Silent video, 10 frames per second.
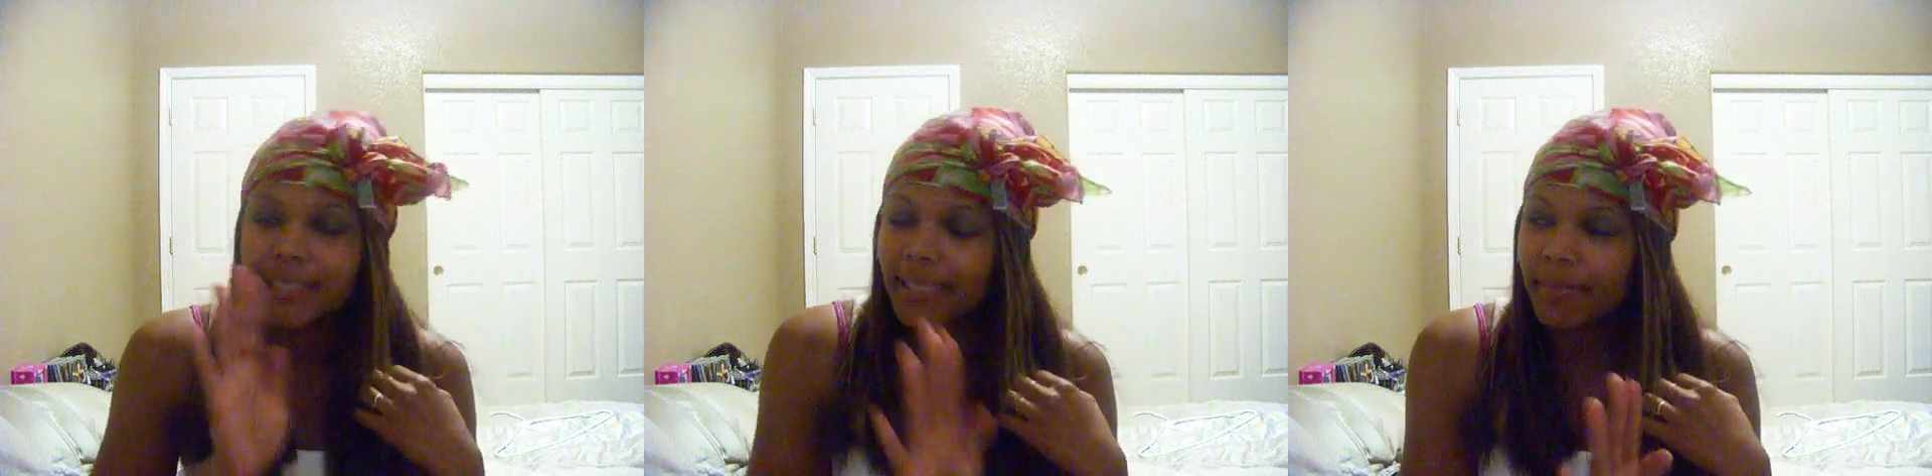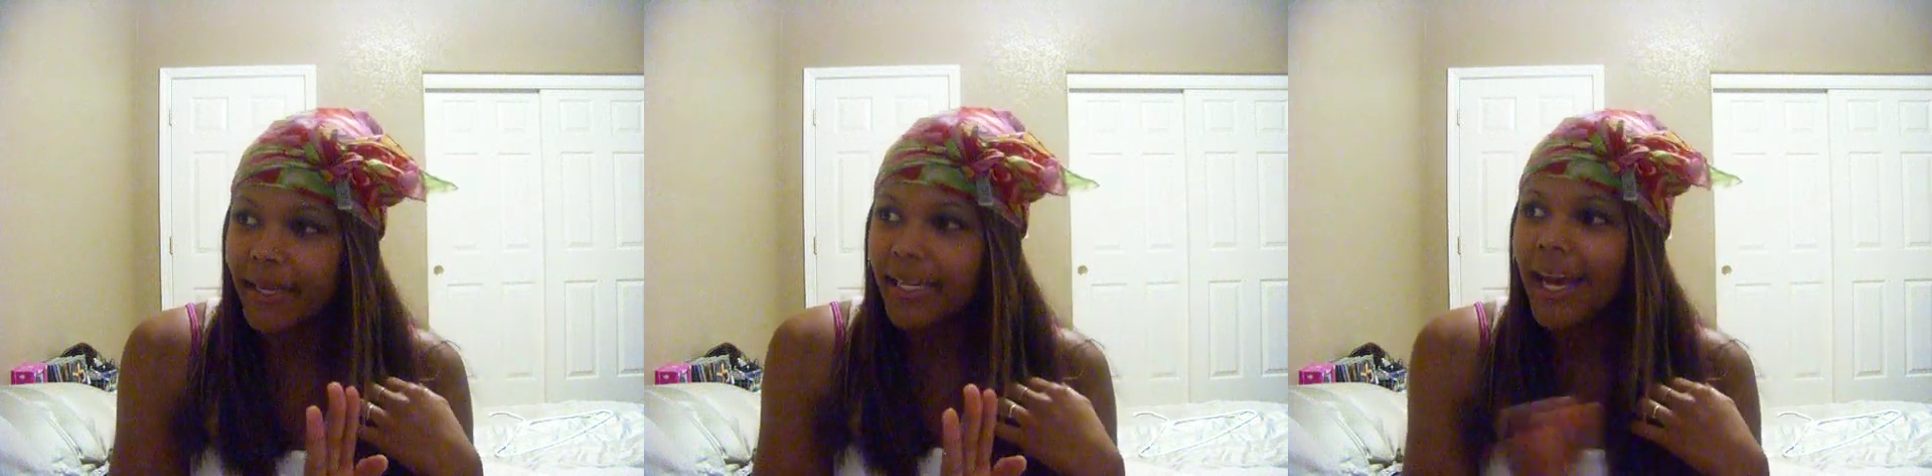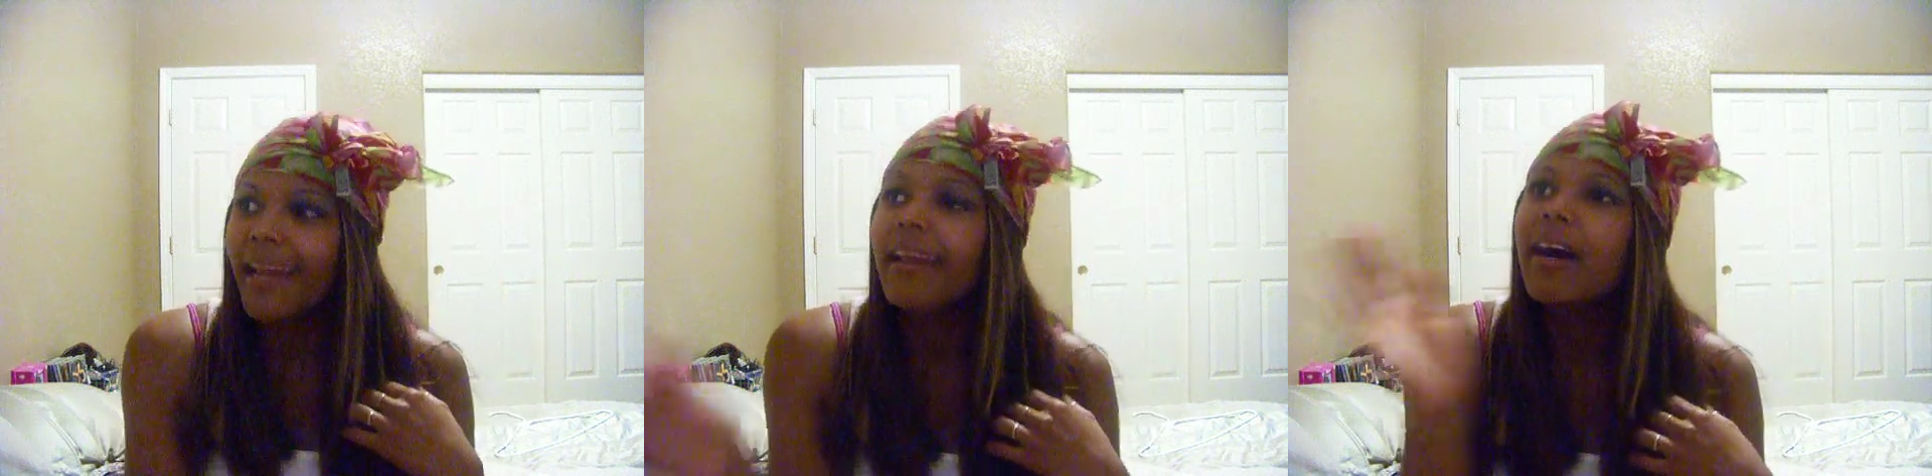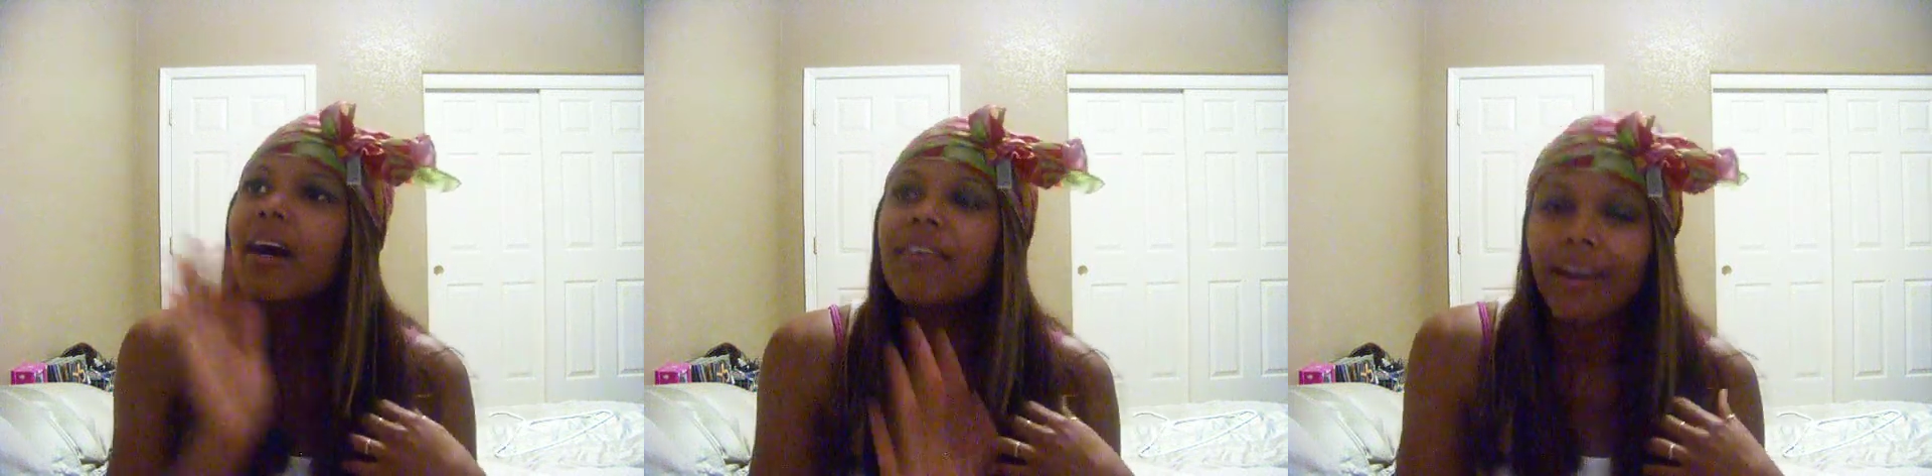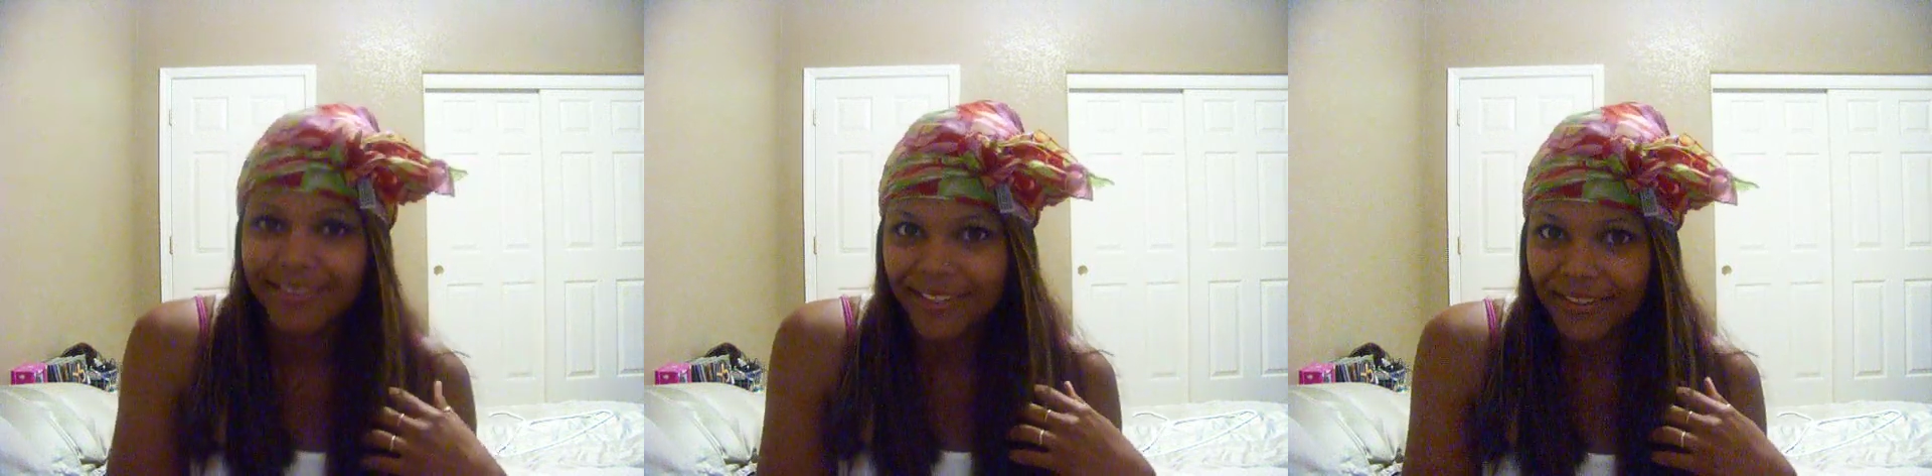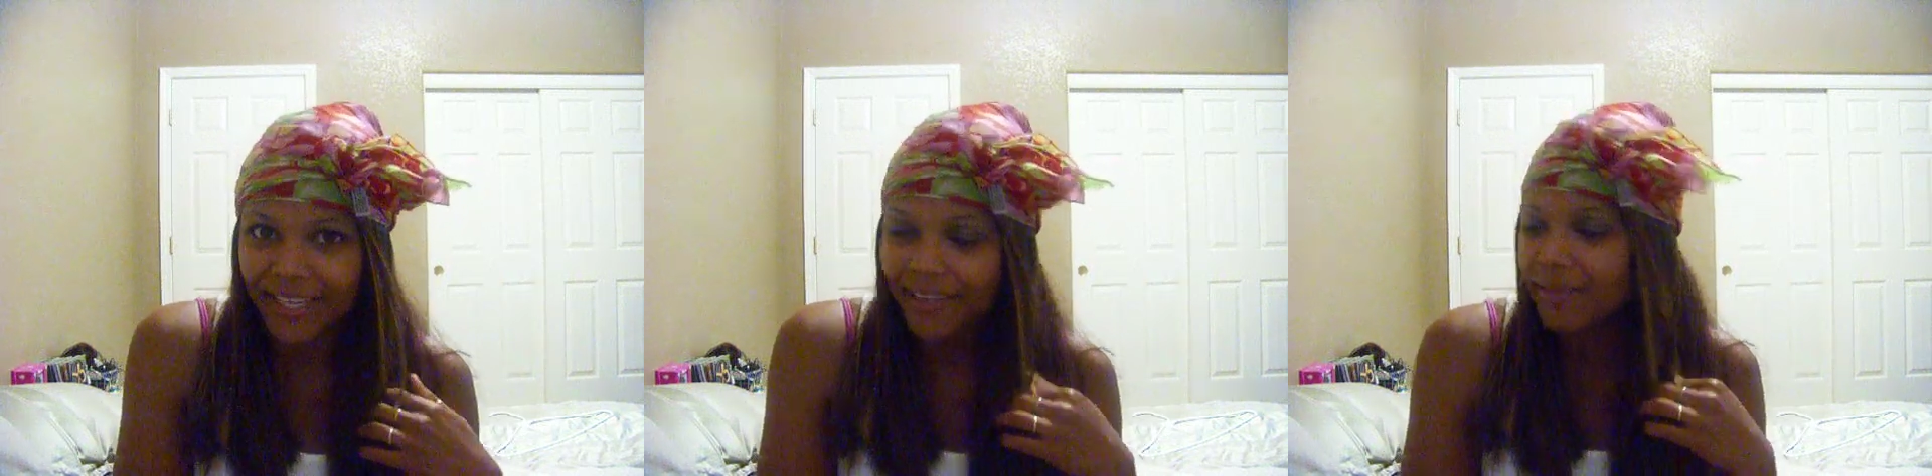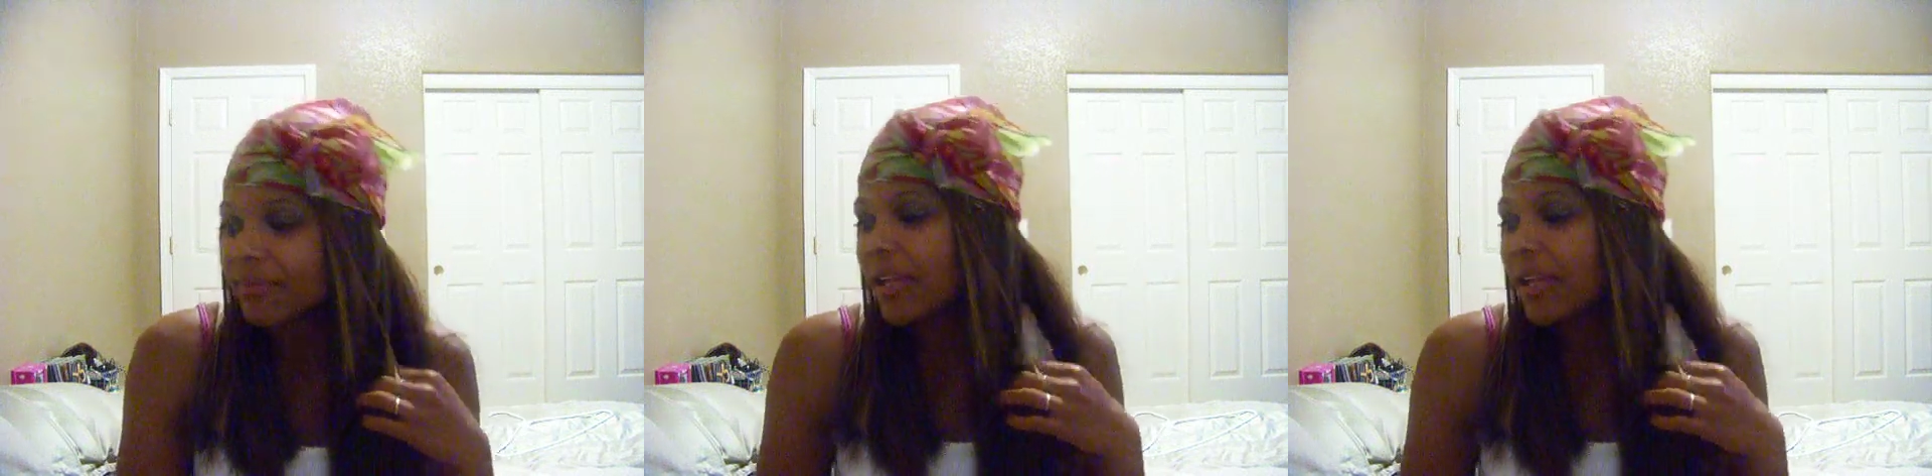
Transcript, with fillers: so you're like, I love how it turned out.